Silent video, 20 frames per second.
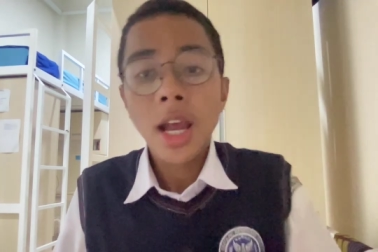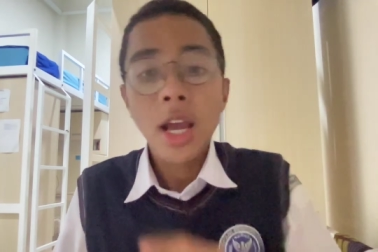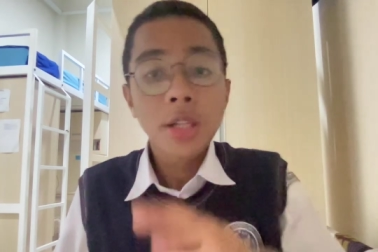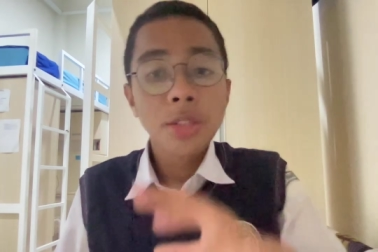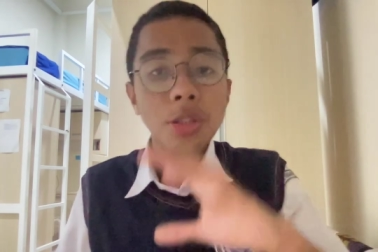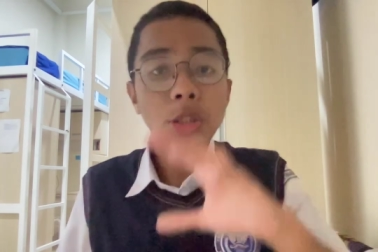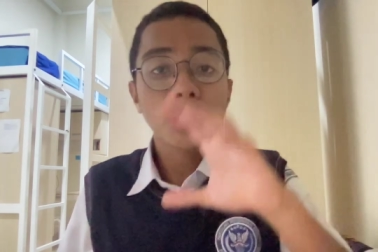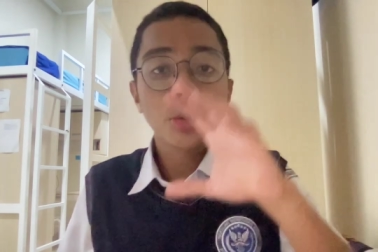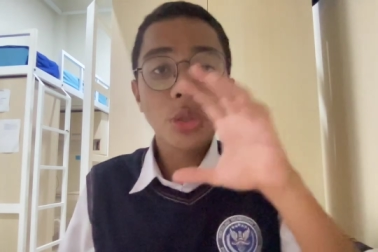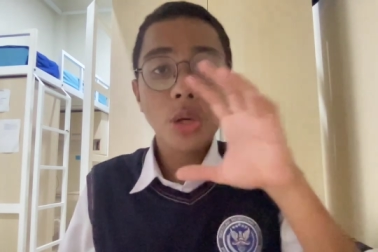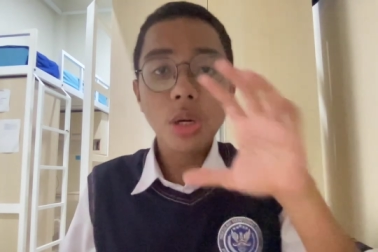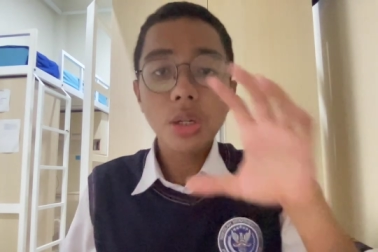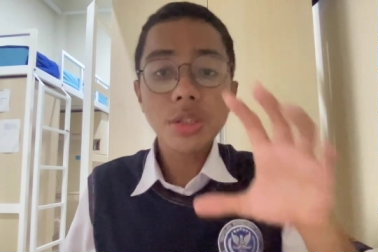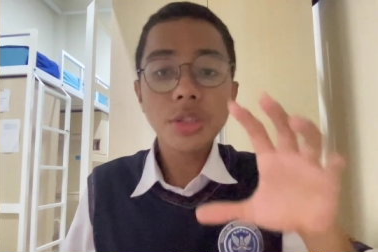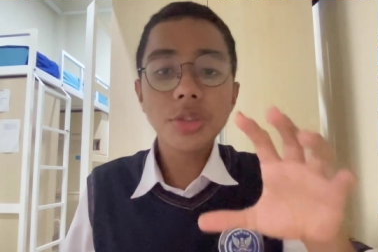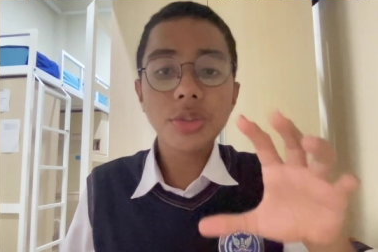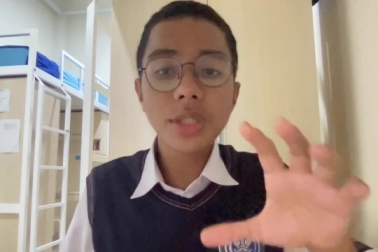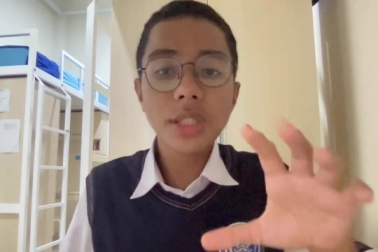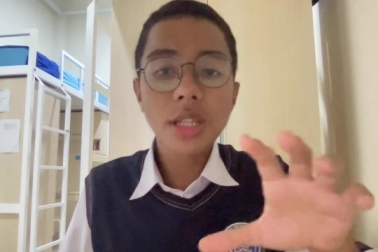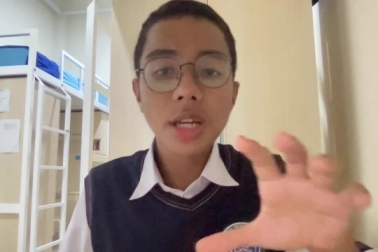Not
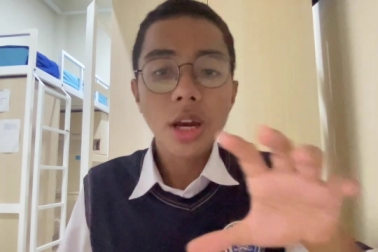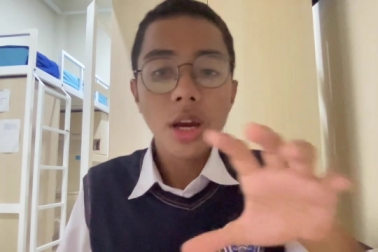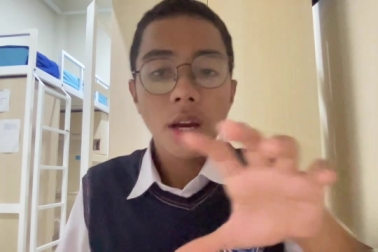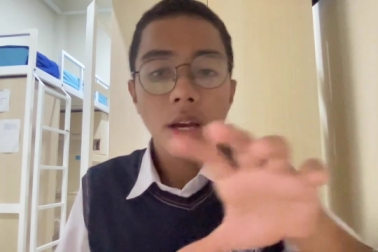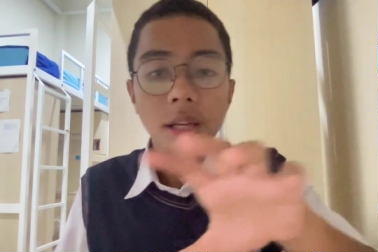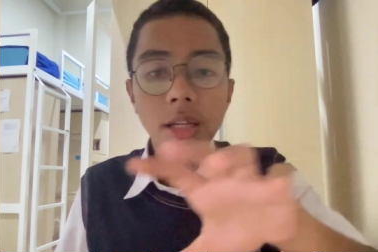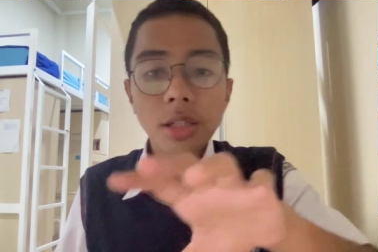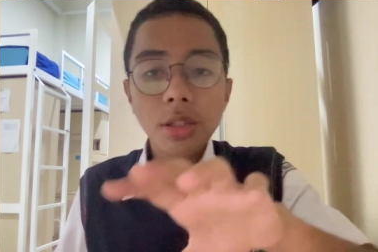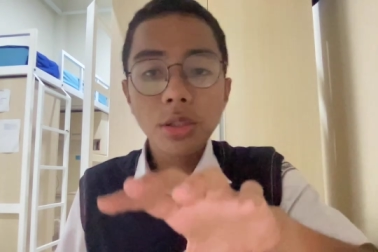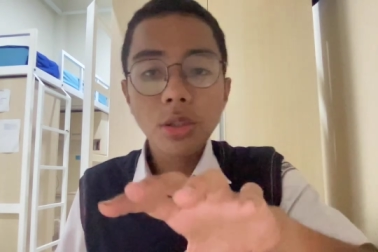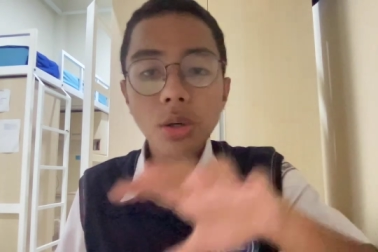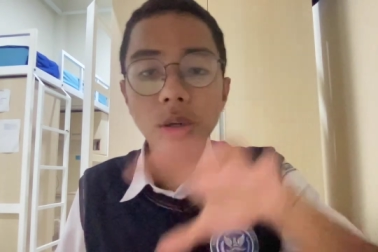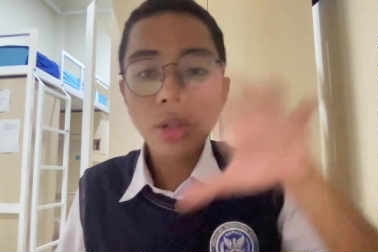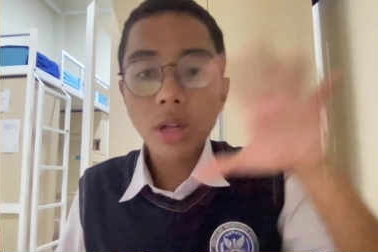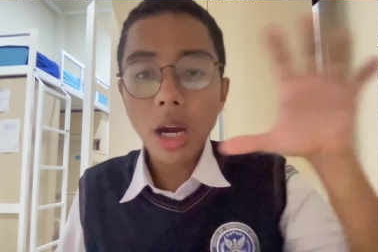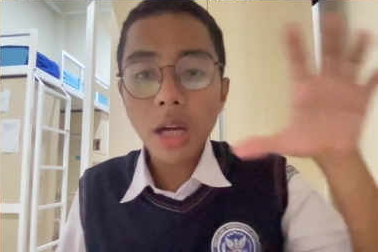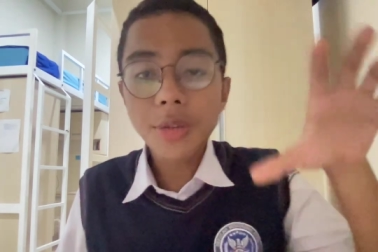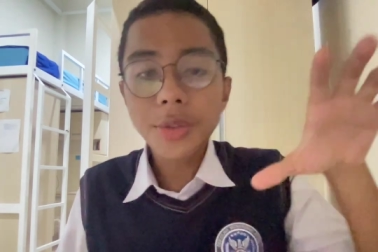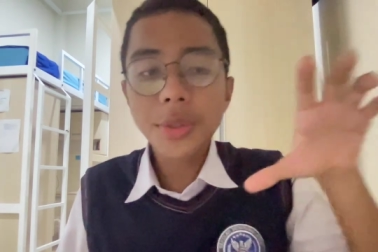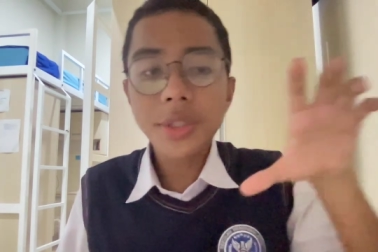country, no
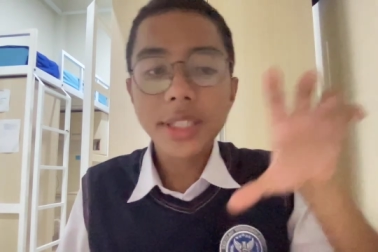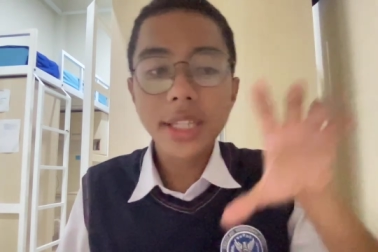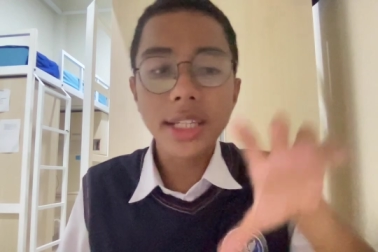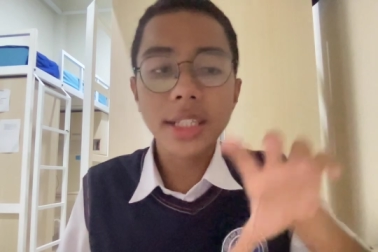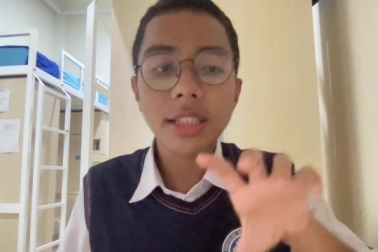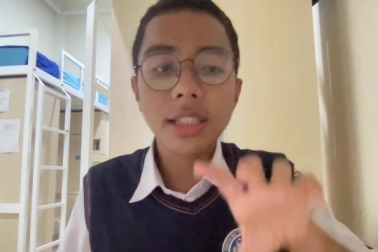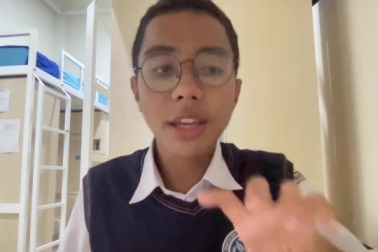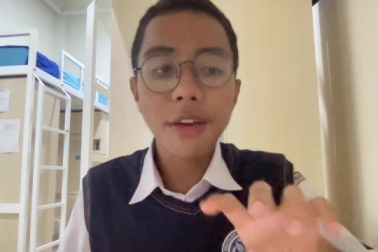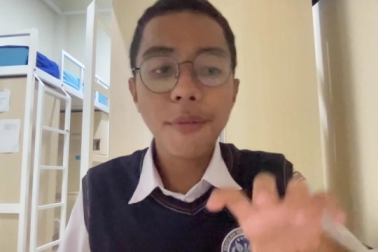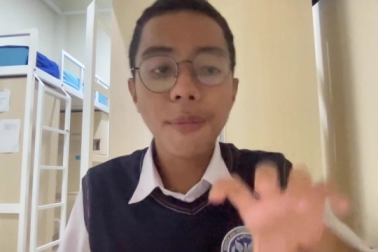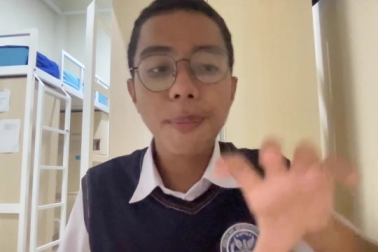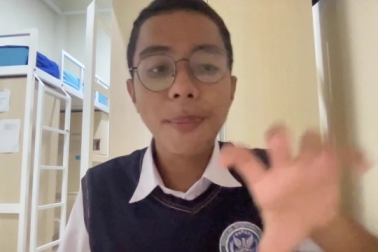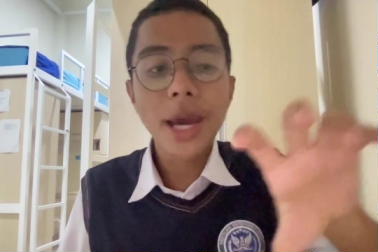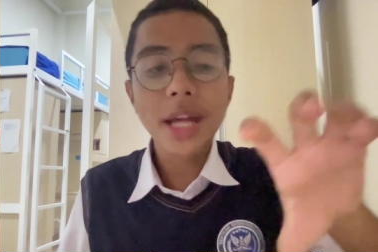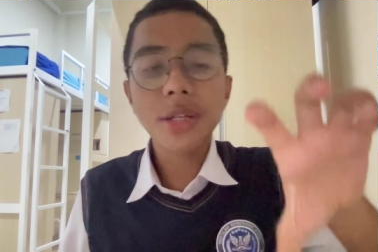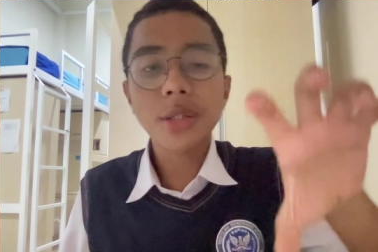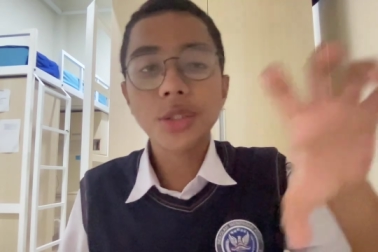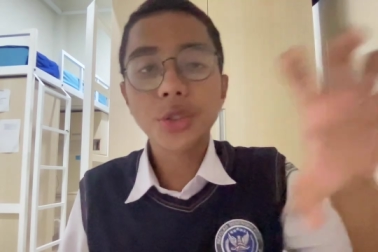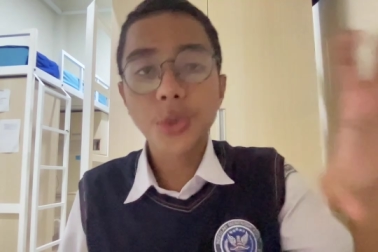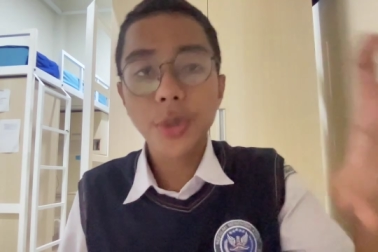country can give
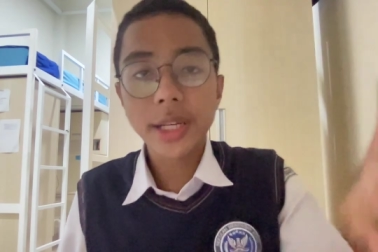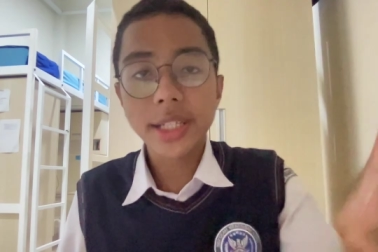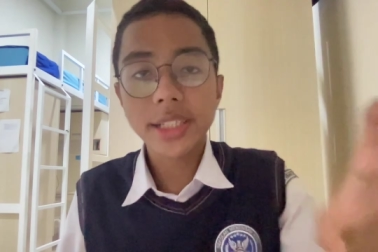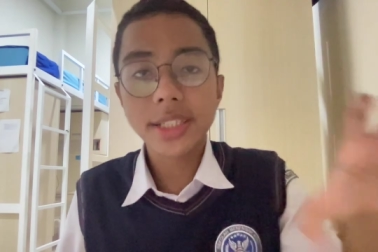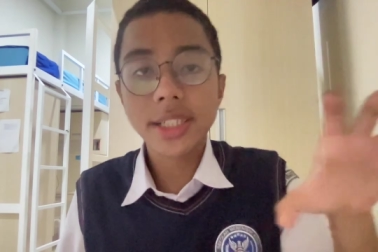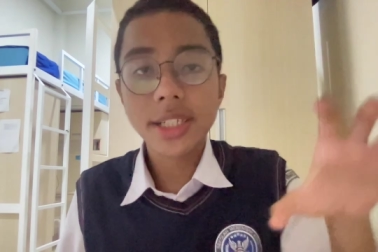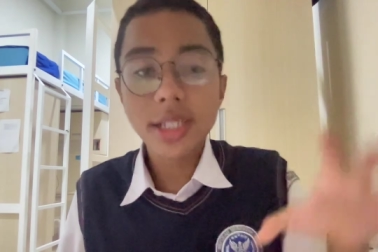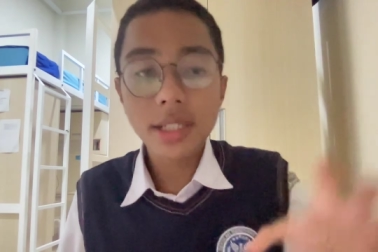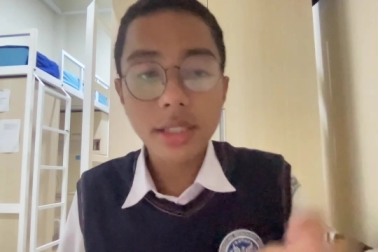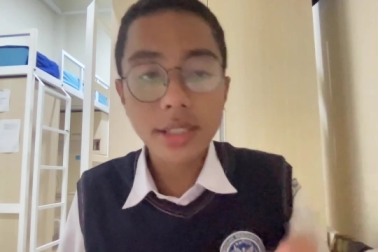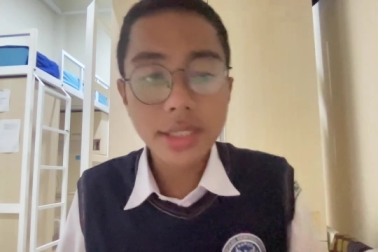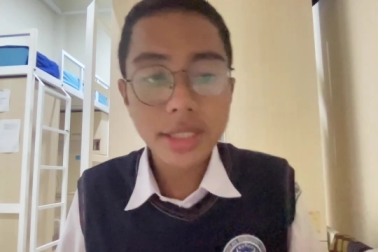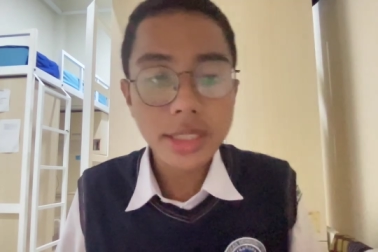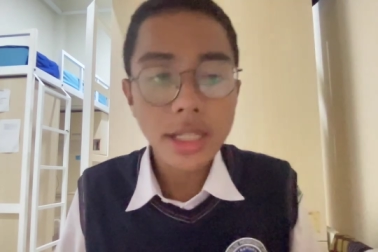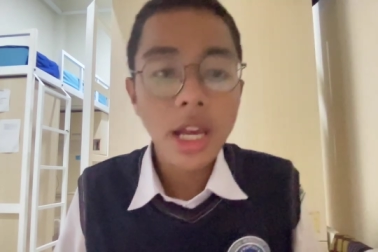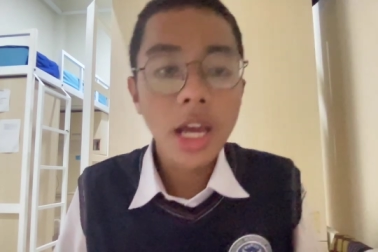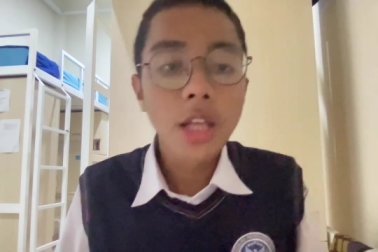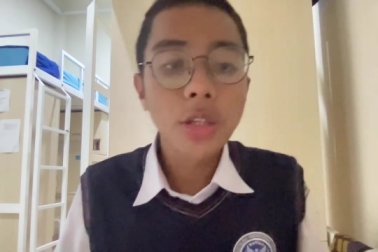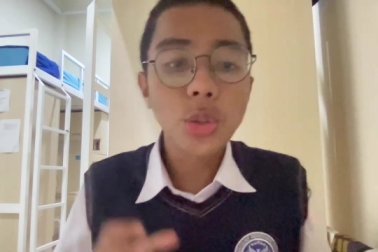better trade deals